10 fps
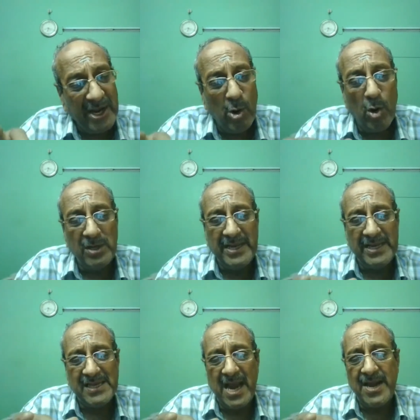the whole,
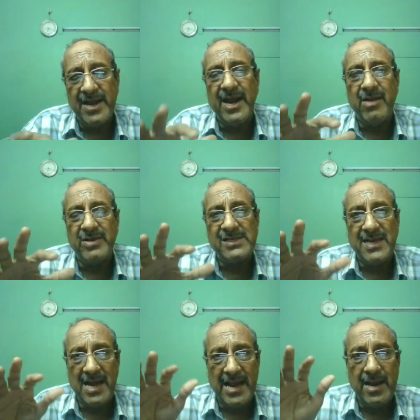this candidate was
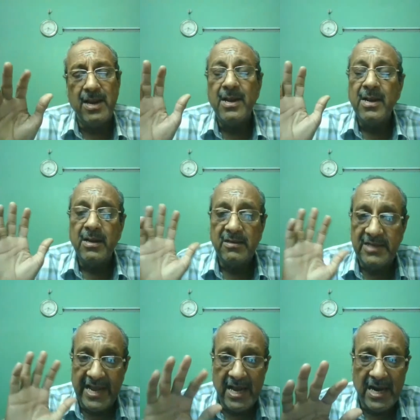telling
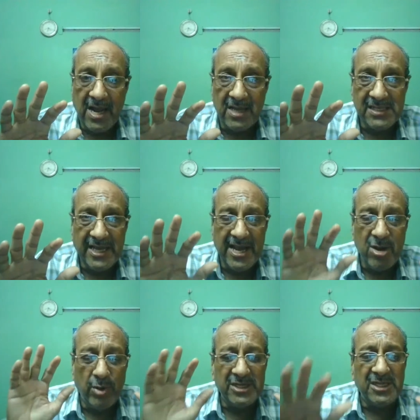they are
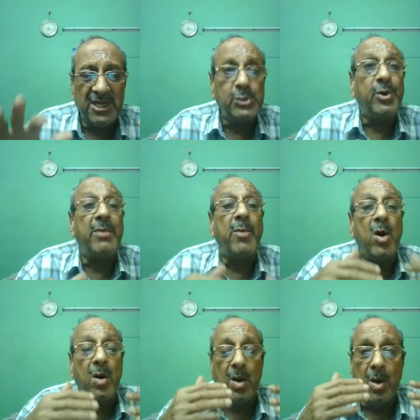asking questions from
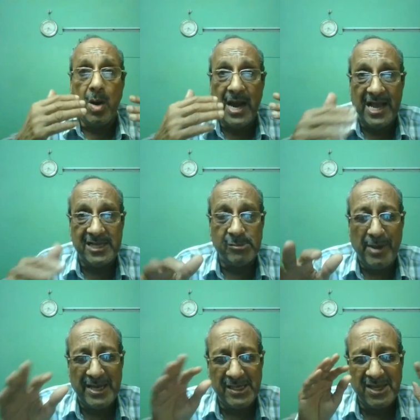all
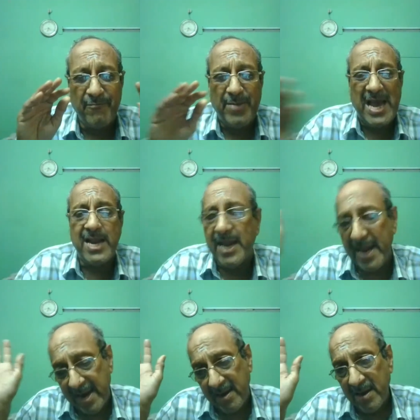aspects of
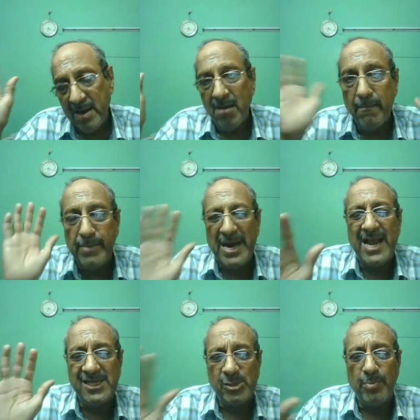banking,
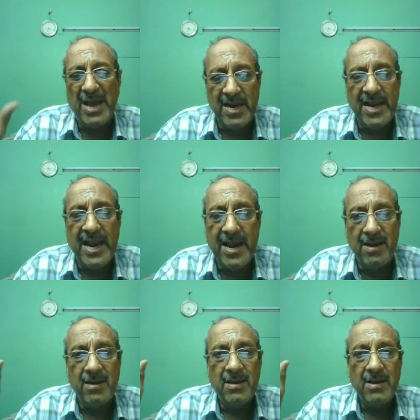branch banking,